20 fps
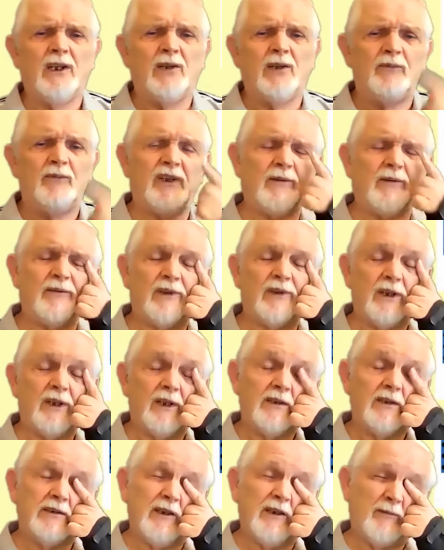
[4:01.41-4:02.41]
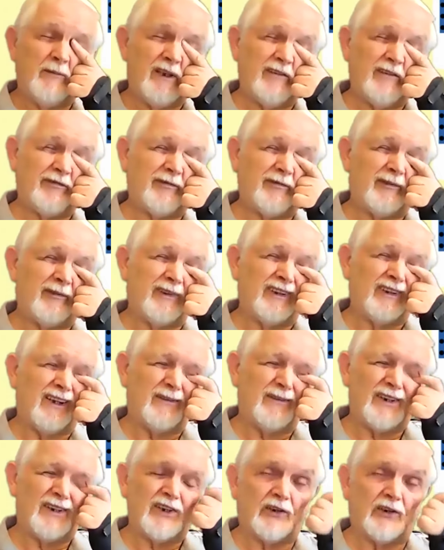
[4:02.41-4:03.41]
Well, you may have come
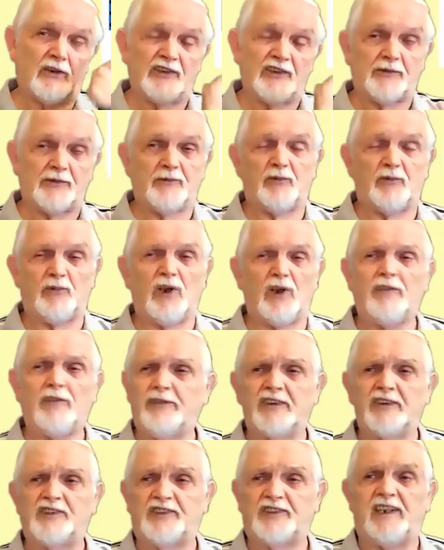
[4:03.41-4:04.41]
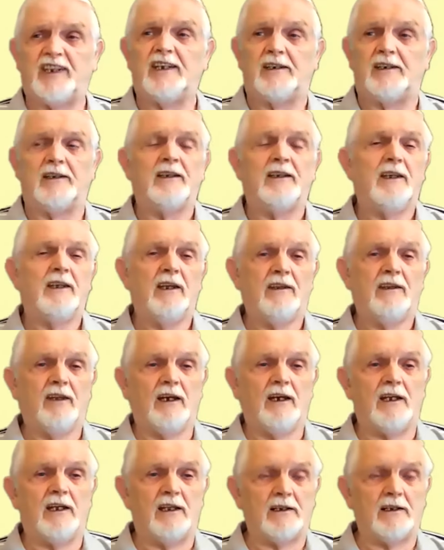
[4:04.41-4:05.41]
across, we often say it,
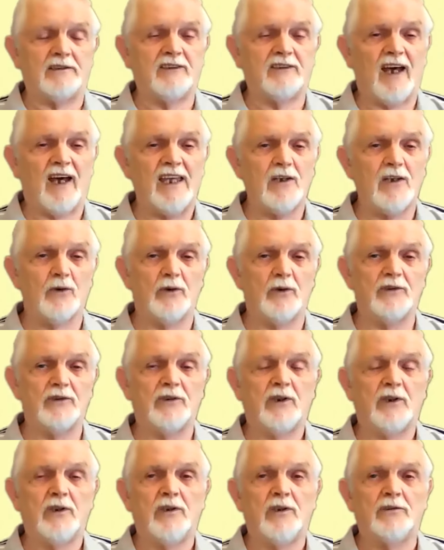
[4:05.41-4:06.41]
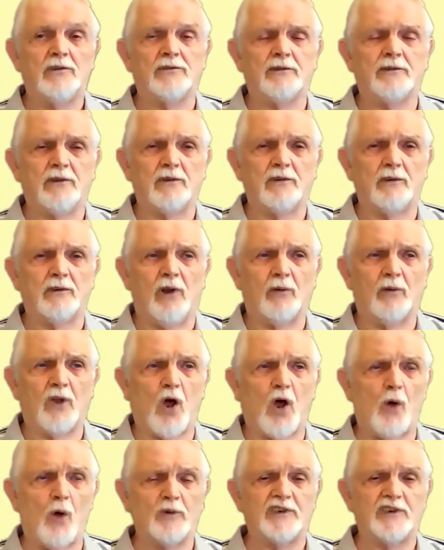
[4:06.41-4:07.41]
that a diode will
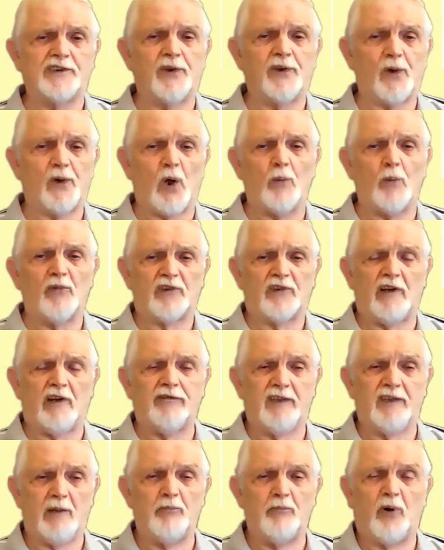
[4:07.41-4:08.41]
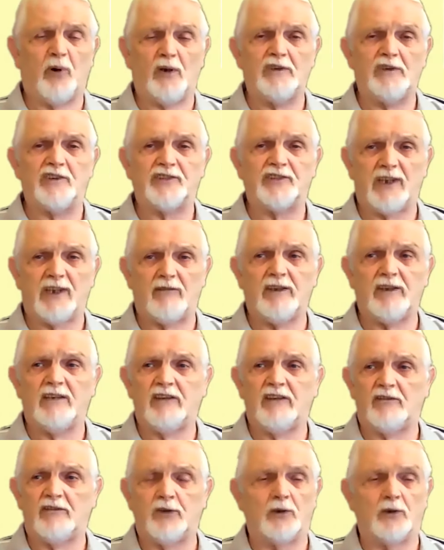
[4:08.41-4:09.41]
always drop roughly 0.7 of
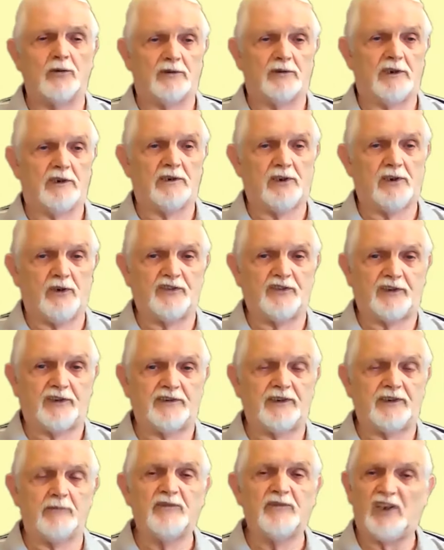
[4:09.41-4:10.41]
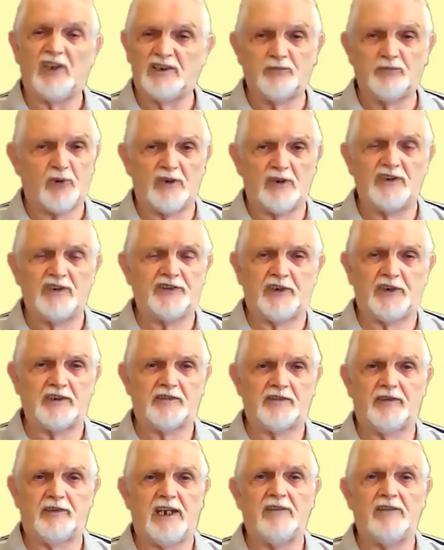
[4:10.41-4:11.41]
a volt across it, sometimes
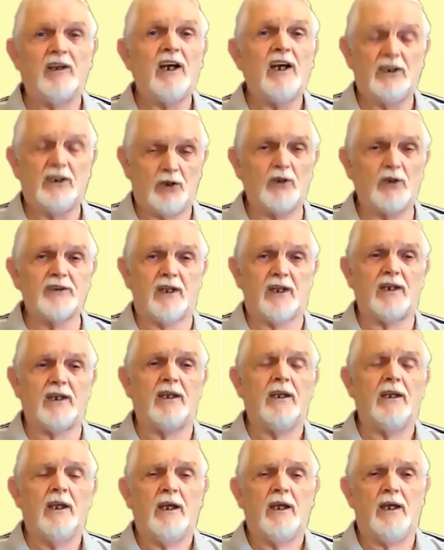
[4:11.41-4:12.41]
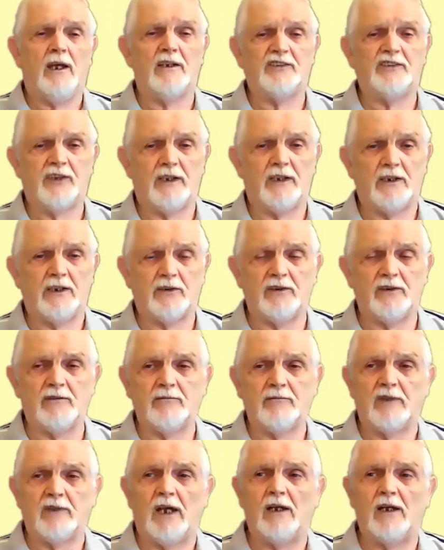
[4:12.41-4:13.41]
0.65, an ordinary silicon
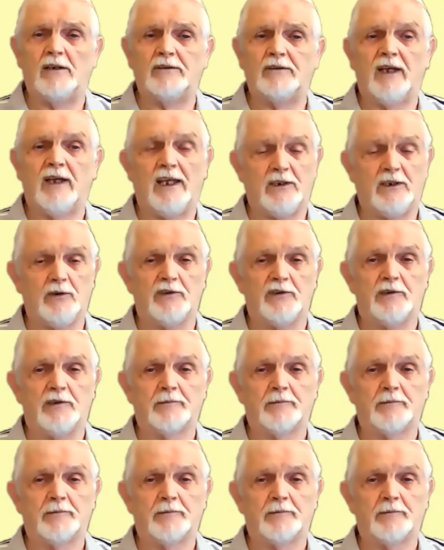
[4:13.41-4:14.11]
diode.